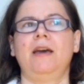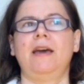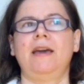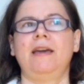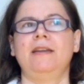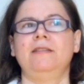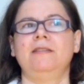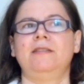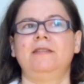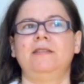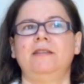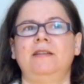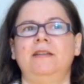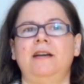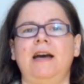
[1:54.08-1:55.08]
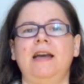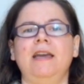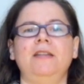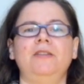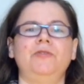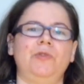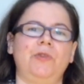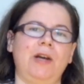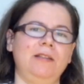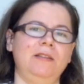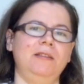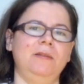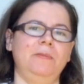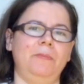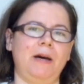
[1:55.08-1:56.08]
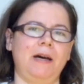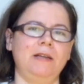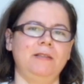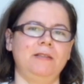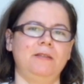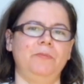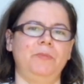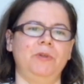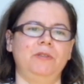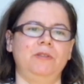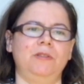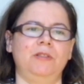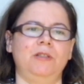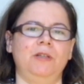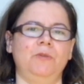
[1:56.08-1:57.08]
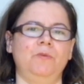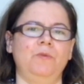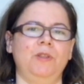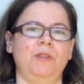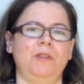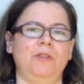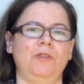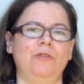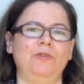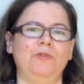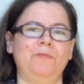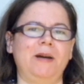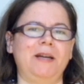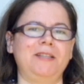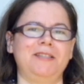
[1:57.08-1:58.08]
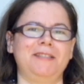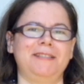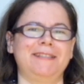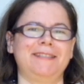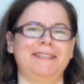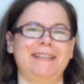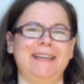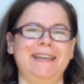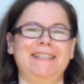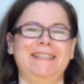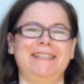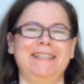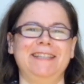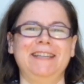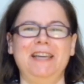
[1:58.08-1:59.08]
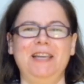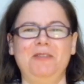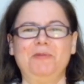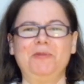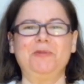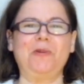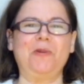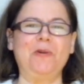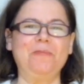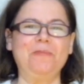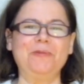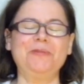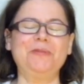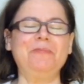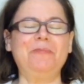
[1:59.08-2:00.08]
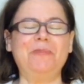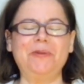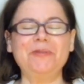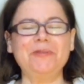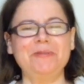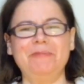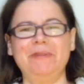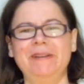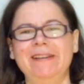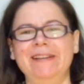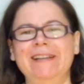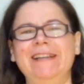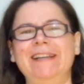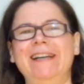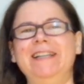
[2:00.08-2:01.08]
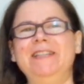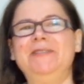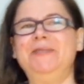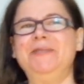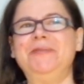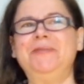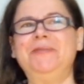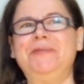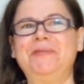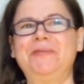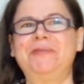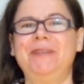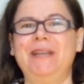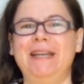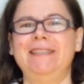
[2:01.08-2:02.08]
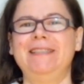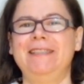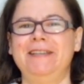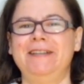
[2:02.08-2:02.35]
And I had tried in the past, but with not much success. It was almost impossible to create